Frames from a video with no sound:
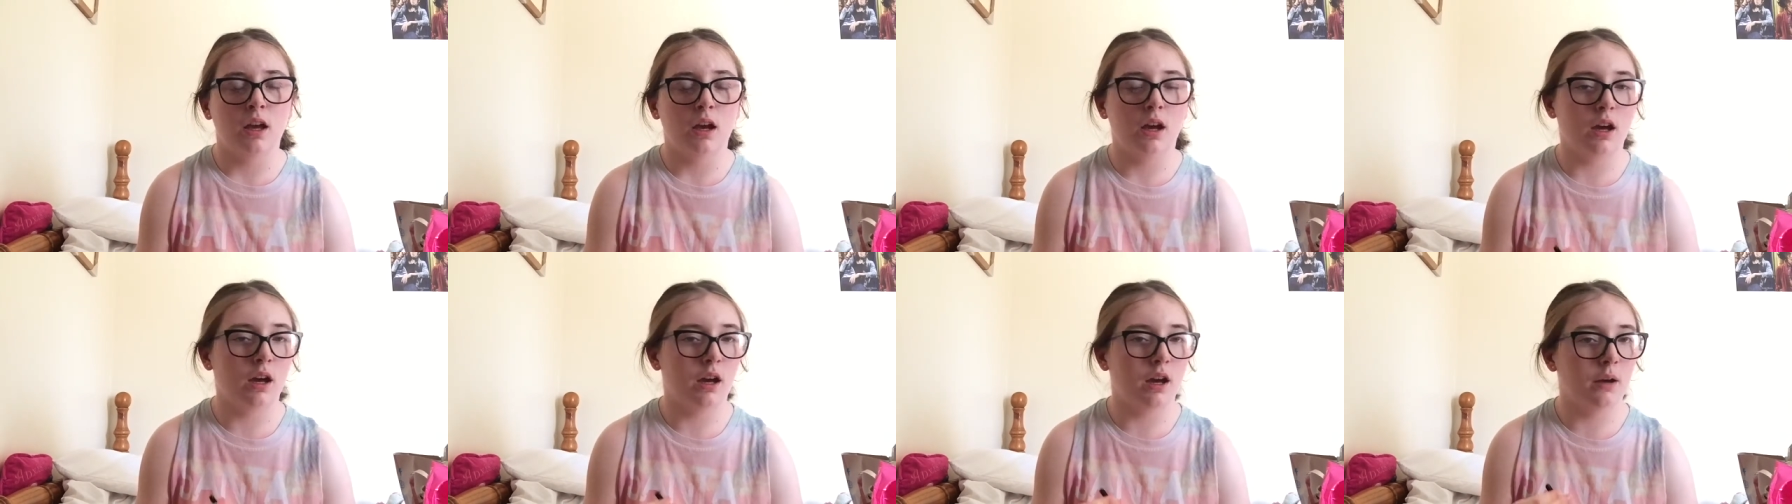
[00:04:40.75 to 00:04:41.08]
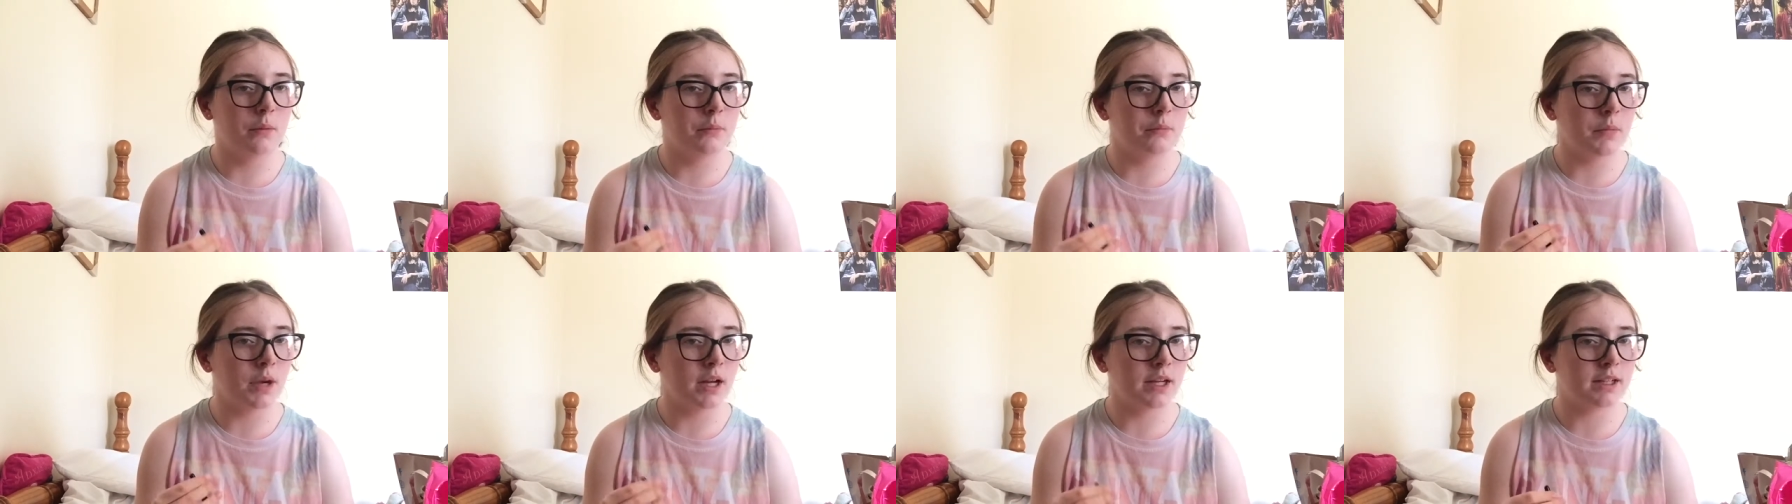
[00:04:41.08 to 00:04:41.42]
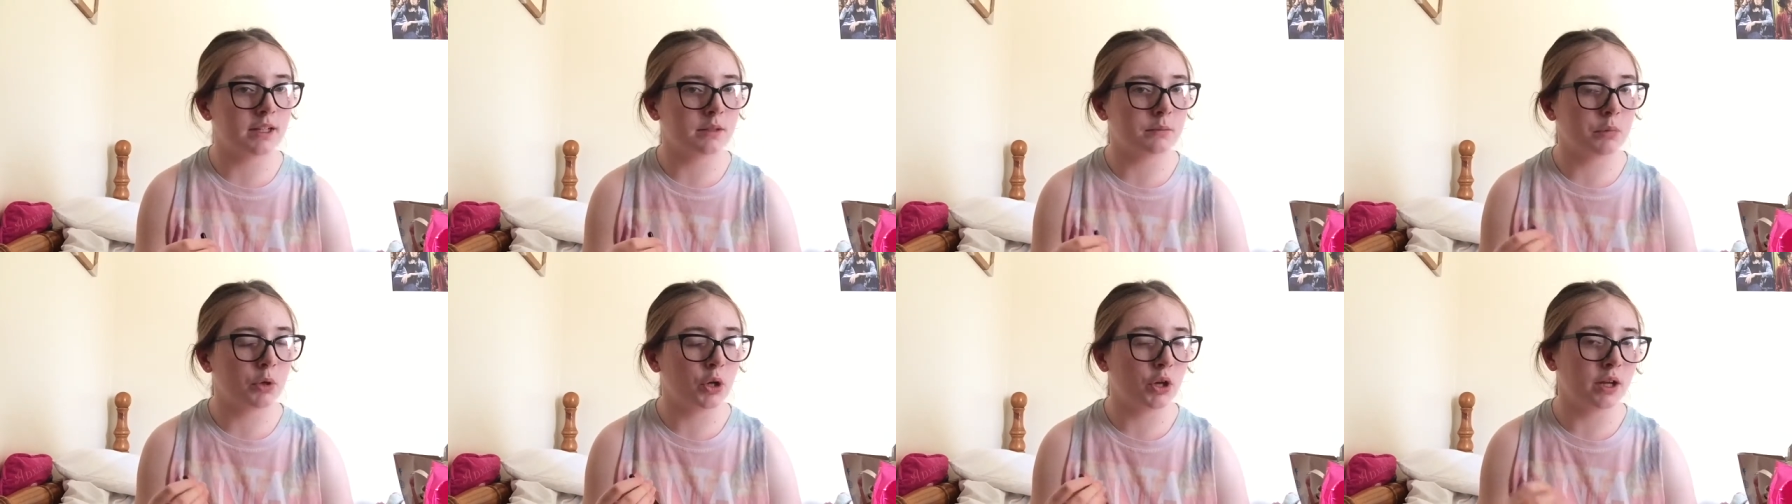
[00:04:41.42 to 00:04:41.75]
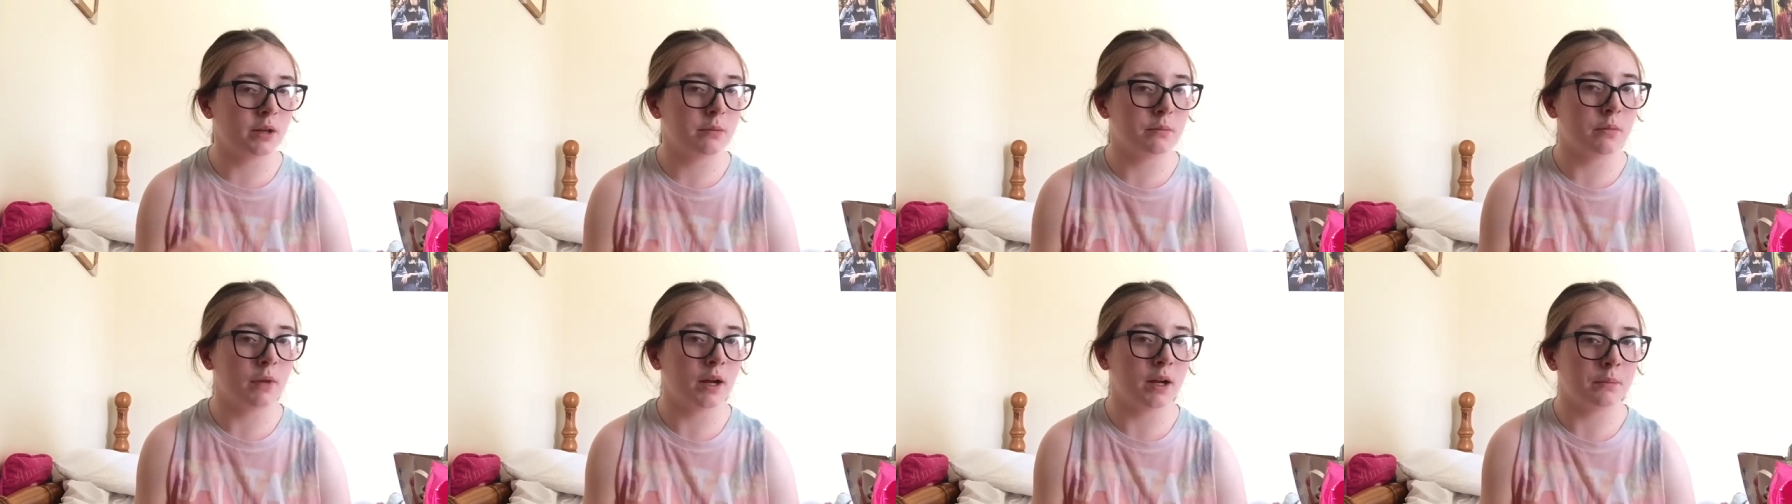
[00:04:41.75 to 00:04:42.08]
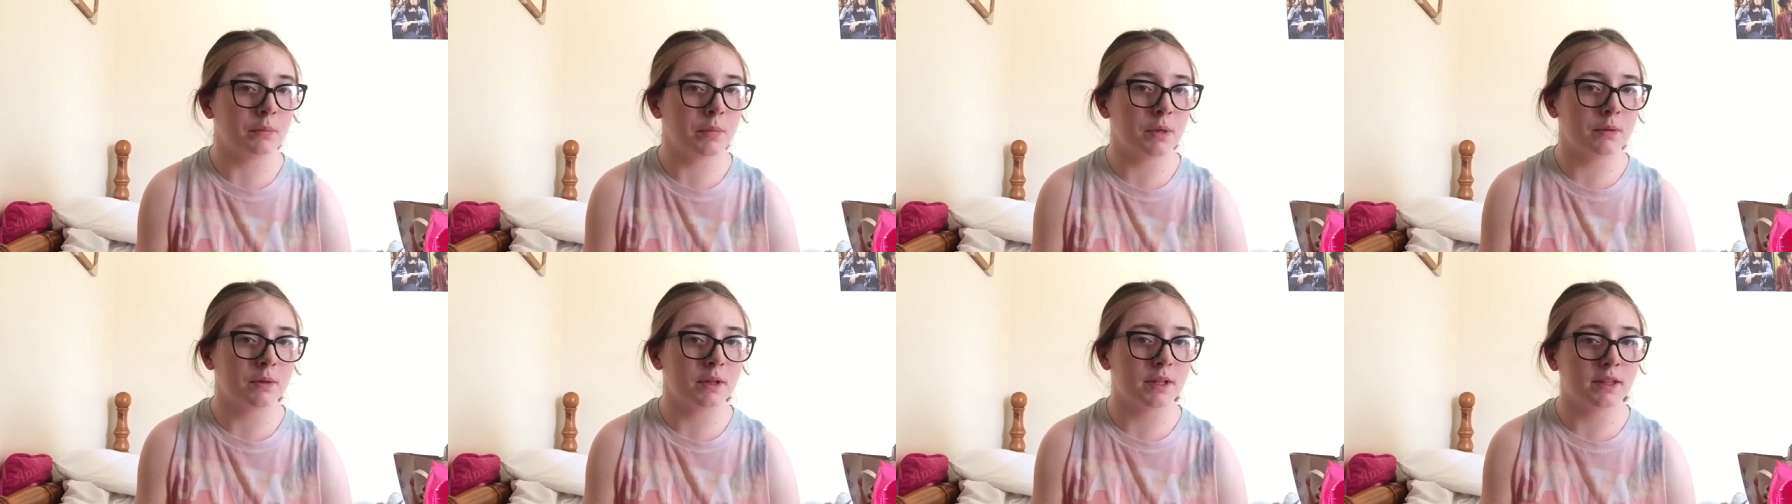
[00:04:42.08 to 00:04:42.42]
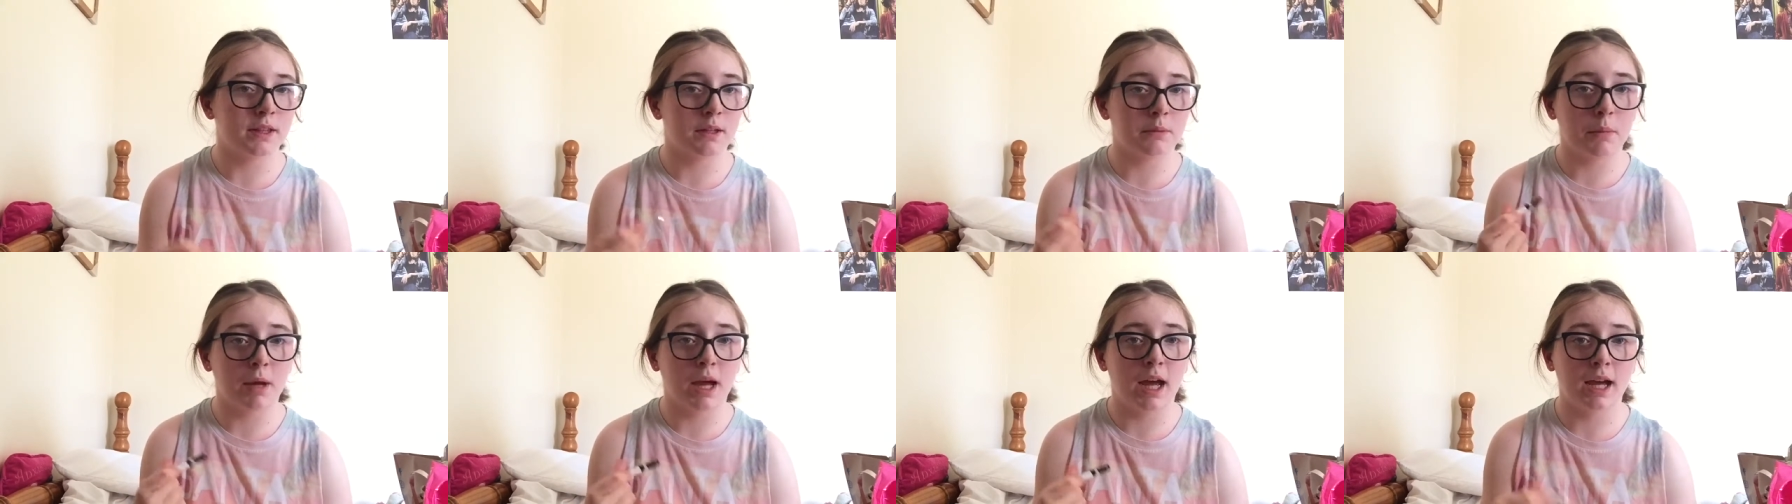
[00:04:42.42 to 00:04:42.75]
Um, I did put it in my
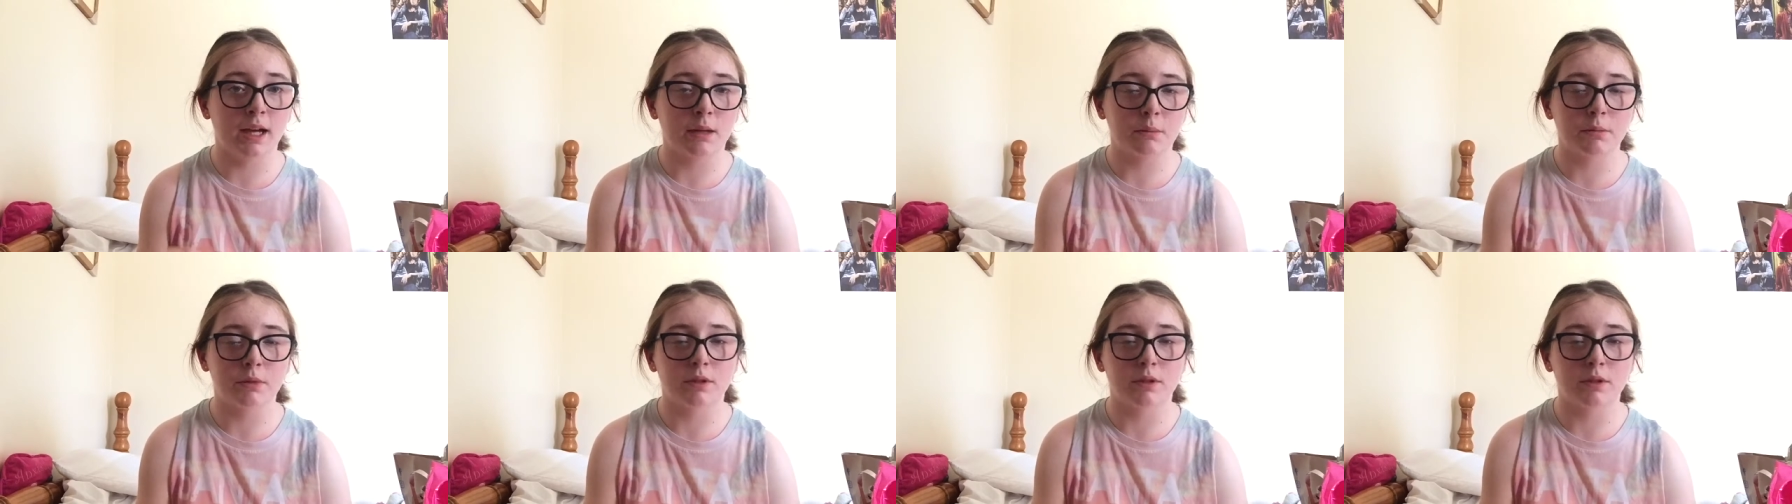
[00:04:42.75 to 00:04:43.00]
in the bag